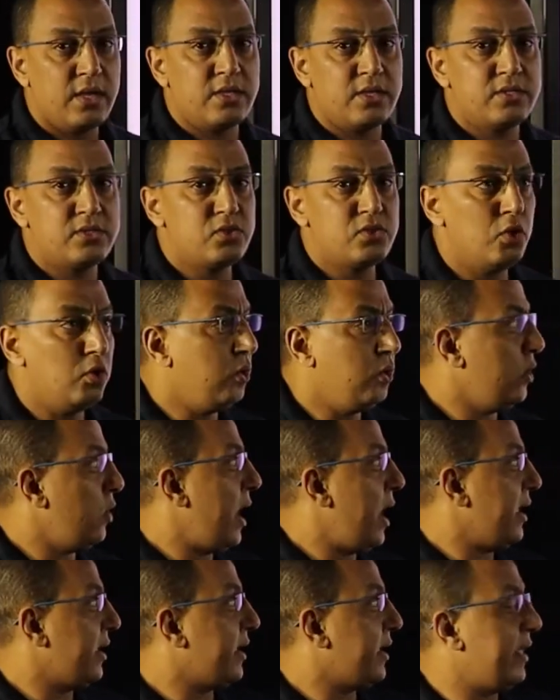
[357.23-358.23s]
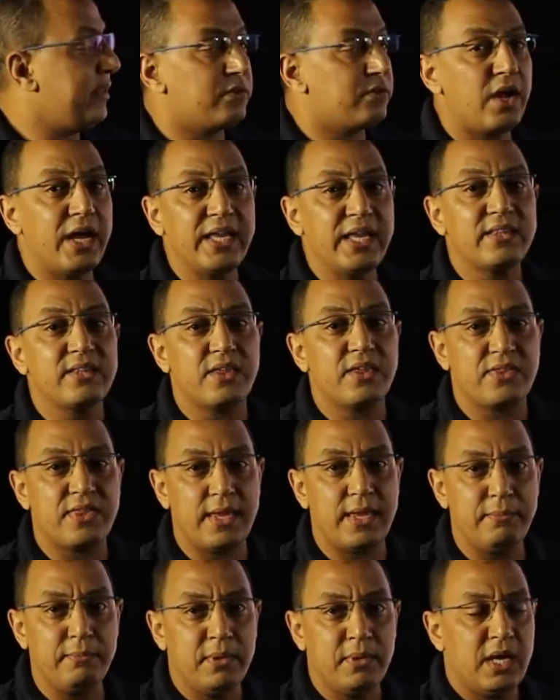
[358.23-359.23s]
so I can write
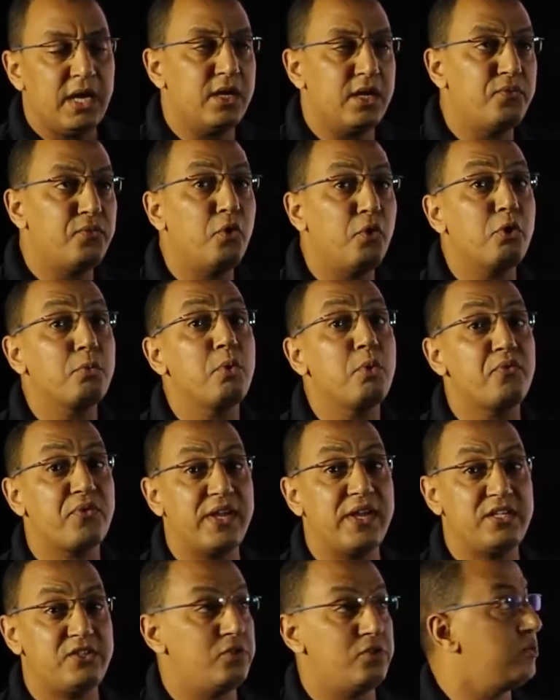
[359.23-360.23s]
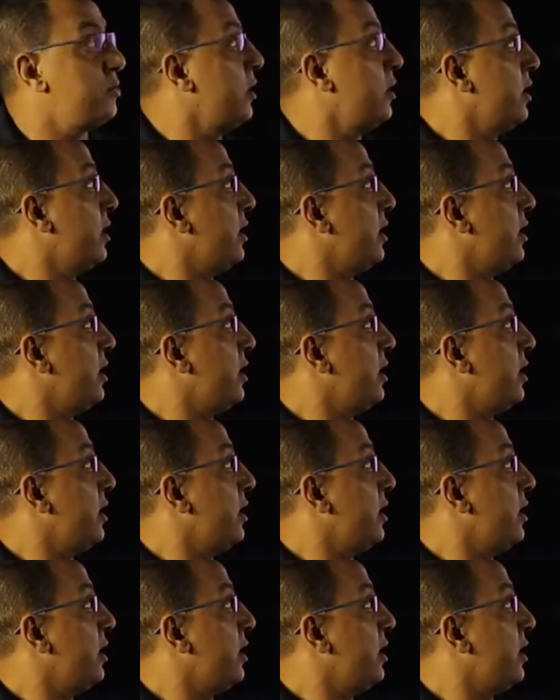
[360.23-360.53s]
them in form of ratio.